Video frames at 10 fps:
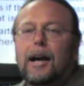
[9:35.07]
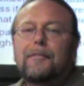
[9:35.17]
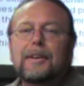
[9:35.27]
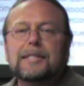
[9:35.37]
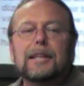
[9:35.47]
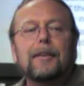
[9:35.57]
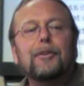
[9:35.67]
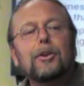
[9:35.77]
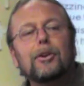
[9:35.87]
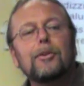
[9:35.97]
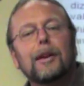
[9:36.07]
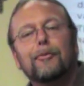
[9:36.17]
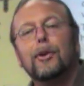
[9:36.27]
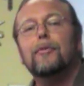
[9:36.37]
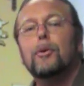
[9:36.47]
obviously, if you knew
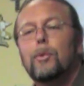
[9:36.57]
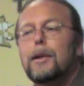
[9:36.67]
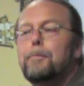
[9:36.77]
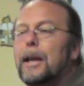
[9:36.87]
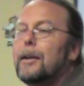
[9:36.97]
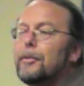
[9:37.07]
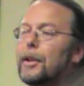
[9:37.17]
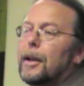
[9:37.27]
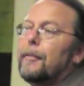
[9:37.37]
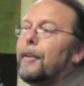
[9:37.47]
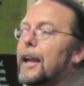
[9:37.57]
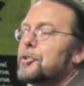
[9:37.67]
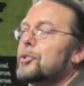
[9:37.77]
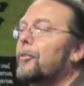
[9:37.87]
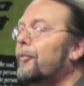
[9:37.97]
that for every one pound of
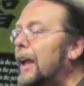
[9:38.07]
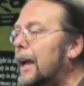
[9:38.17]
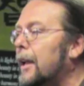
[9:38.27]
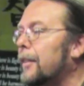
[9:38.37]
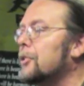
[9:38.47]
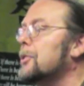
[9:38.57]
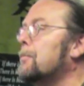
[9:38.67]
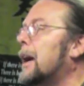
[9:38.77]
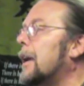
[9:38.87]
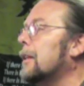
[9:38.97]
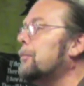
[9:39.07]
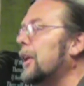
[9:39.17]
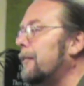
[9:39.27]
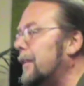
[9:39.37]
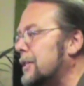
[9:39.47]
extra fat, there's a
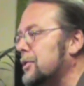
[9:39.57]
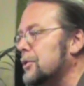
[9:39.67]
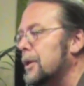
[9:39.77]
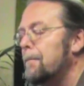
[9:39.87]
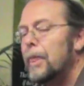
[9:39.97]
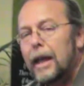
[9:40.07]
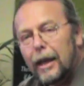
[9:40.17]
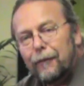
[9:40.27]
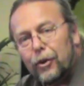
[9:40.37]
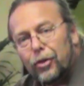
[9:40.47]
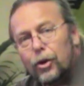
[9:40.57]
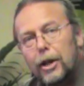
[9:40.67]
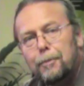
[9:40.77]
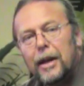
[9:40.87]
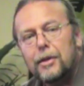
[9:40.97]
mile of blood vessels. If you're
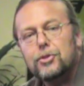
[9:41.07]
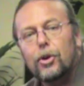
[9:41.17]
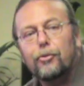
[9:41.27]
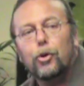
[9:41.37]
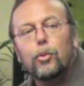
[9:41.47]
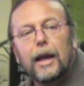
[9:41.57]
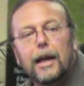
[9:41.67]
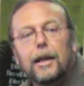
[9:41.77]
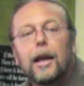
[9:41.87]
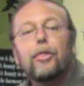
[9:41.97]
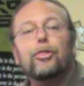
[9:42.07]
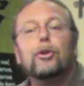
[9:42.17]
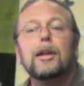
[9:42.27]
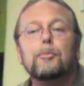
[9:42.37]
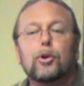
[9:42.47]
thirty pounds overweight,
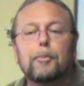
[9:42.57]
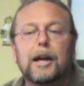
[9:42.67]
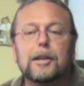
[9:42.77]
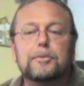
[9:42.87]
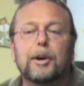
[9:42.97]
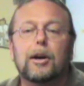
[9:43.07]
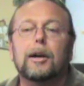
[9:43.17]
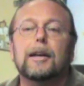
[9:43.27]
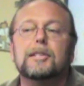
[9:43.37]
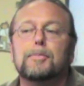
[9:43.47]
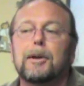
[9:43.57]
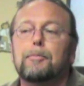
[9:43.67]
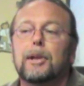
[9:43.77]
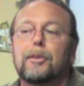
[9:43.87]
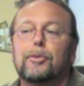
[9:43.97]
thirty more miles my heart has
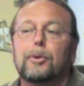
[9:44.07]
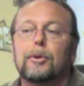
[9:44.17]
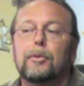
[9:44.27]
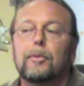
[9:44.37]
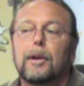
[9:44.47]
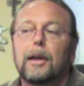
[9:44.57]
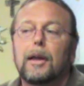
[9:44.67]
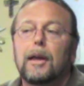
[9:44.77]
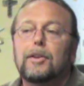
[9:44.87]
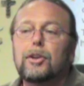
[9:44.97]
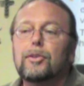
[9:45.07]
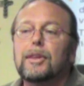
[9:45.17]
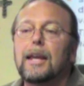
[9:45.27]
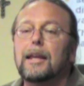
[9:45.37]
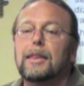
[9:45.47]
to pump blood through. Do
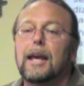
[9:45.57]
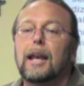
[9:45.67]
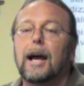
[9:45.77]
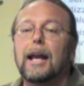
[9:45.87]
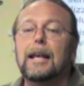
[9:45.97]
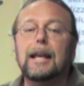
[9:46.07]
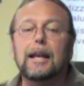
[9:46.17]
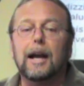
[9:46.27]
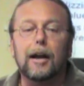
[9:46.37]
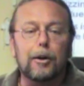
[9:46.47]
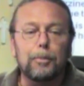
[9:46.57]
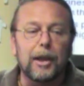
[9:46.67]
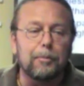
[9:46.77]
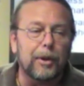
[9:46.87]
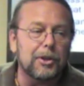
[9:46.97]
you think that I need
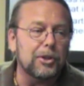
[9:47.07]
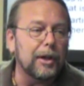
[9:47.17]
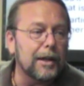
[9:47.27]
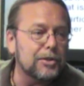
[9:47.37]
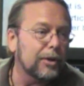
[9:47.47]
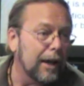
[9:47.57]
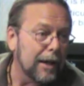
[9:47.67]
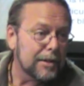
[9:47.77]
higher blood pressure? Yes or